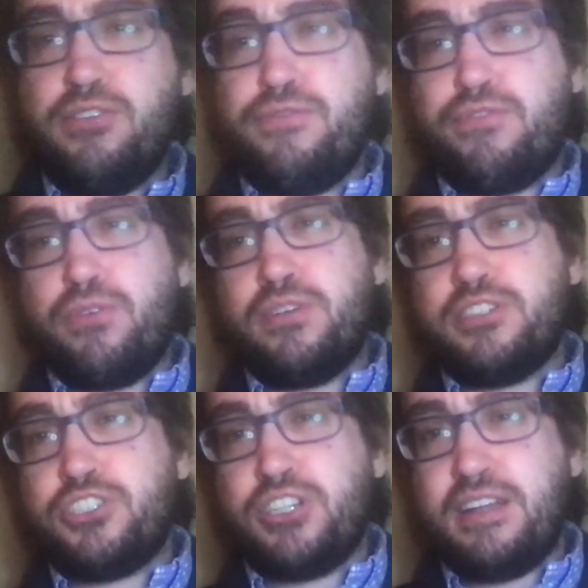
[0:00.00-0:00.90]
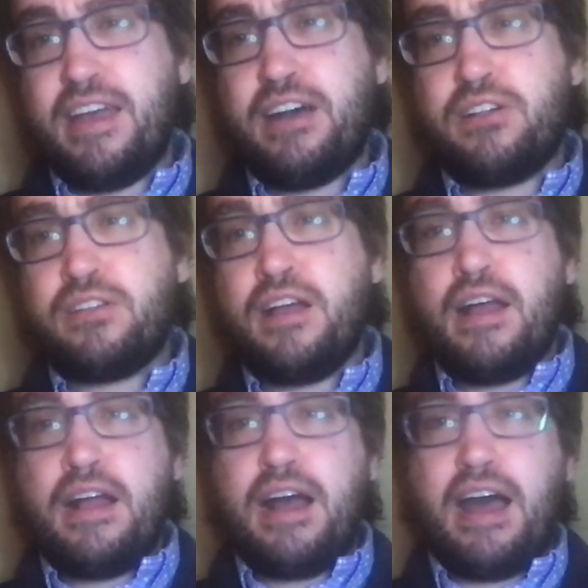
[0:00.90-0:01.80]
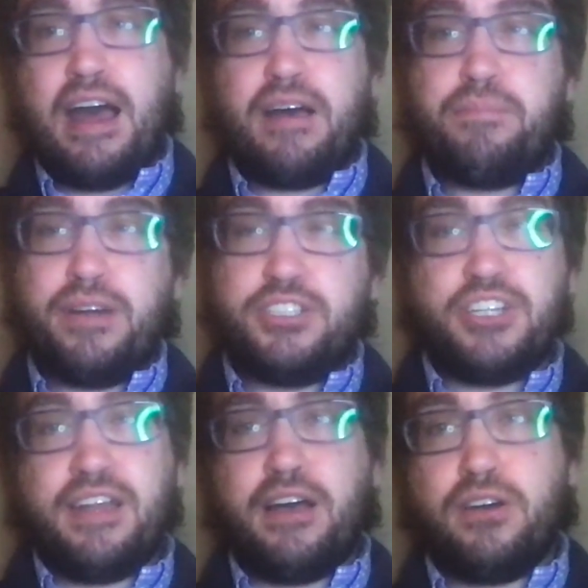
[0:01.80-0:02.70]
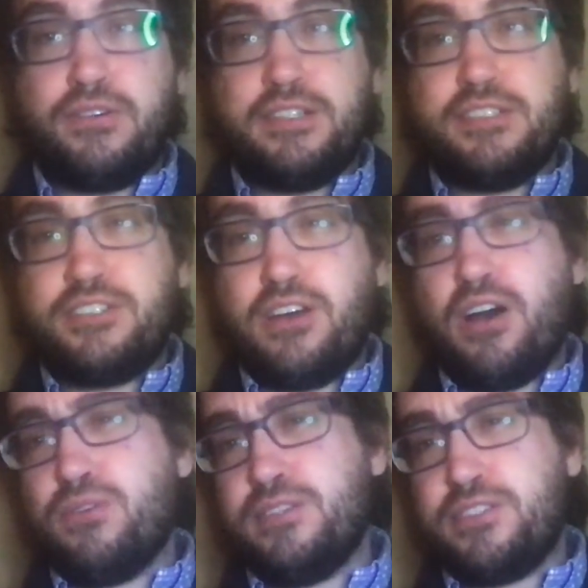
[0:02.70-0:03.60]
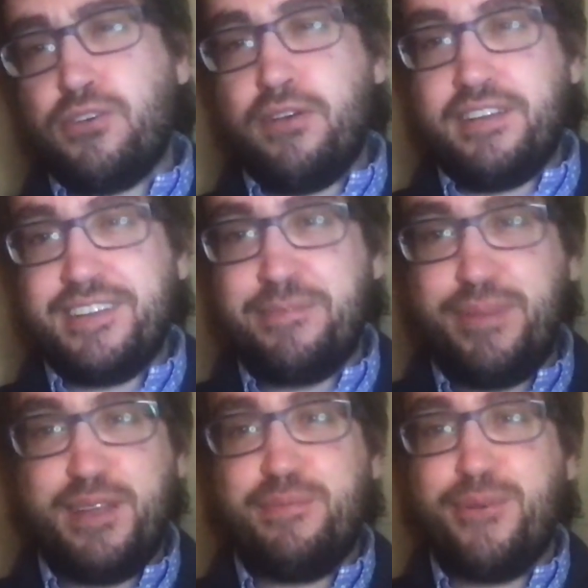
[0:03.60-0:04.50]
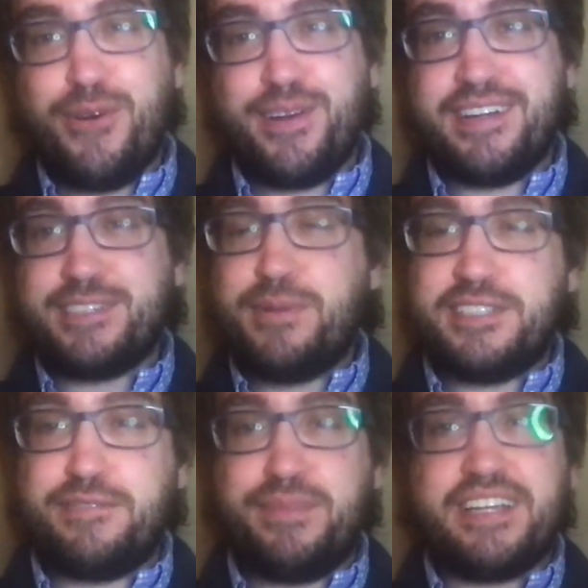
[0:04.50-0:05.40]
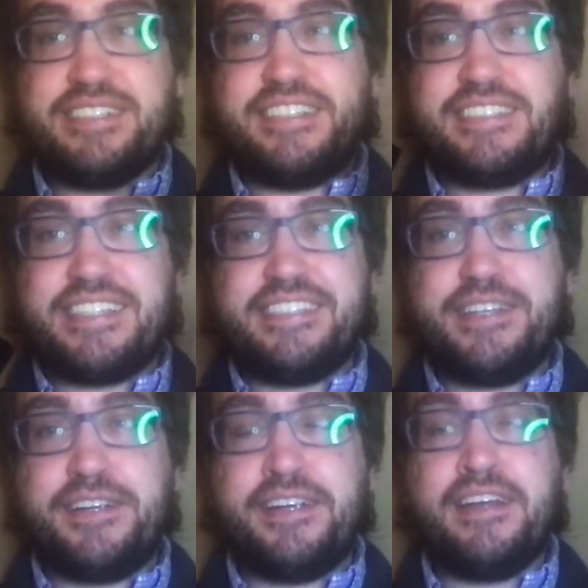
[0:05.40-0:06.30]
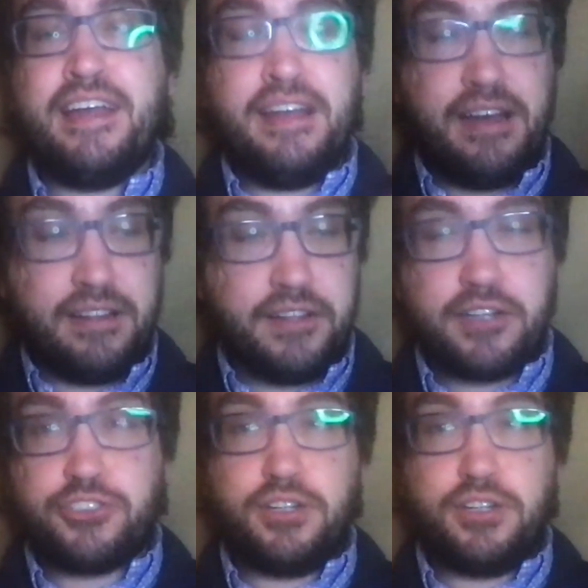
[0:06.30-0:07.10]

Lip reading: for Chanel, but Chanel is always going to be more expensive because it's considered a luxury